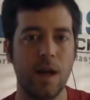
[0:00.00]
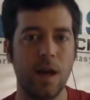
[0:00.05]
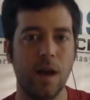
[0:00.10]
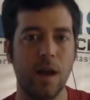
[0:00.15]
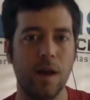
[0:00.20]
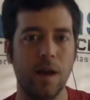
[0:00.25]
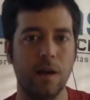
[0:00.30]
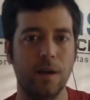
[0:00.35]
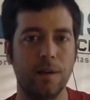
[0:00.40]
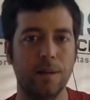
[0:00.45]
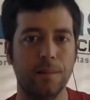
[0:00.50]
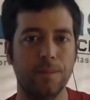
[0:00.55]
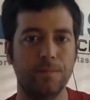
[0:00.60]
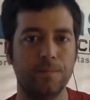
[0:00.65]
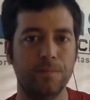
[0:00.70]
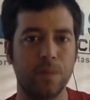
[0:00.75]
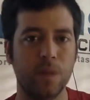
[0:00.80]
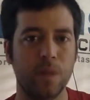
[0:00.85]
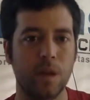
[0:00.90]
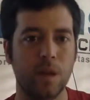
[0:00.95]
and
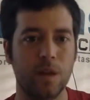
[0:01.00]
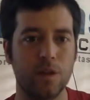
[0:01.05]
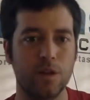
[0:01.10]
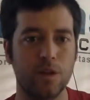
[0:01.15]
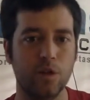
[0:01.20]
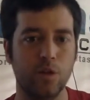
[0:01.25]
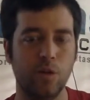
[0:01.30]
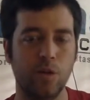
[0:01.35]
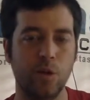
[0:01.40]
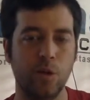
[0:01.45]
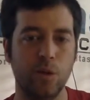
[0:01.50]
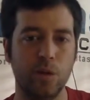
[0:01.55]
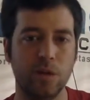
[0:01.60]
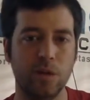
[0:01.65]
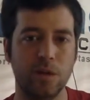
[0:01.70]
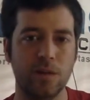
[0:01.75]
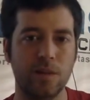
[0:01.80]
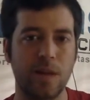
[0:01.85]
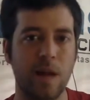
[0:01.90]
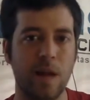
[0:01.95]
Giroud has
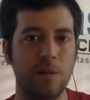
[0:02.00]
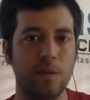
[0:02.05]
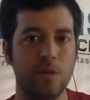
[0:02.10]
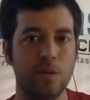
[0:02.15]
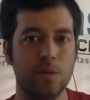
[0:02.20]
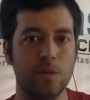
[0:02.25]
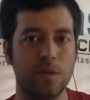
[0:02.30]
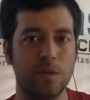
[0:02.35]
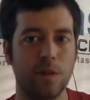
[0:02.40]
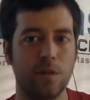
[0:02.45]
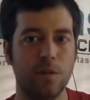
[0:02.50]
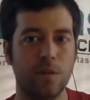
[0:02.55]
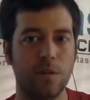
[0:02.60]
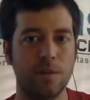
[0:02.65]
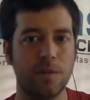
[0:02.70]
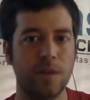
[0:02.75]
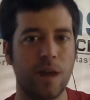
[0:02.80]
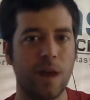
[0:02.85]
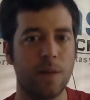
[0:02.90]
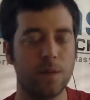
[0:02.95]
established himself up
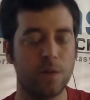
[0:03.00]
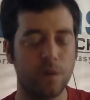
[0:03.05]
top.